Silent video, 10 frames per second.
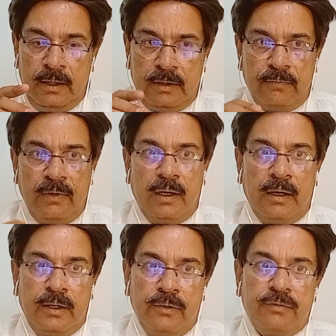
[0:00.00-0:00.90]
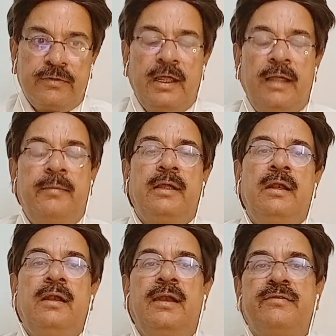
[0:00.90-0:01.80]
It will reduce
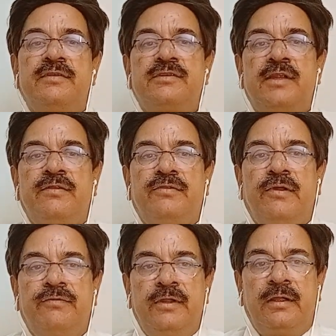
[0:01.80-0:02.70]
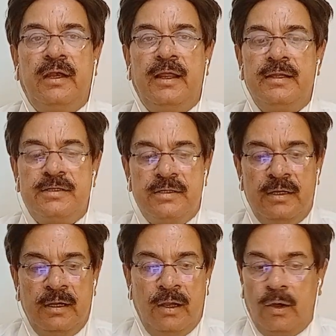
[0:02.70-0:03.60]
chemical resistance of the glaze.
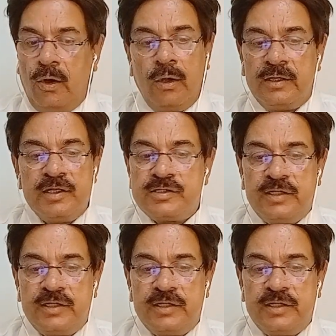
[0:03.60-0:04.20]
All these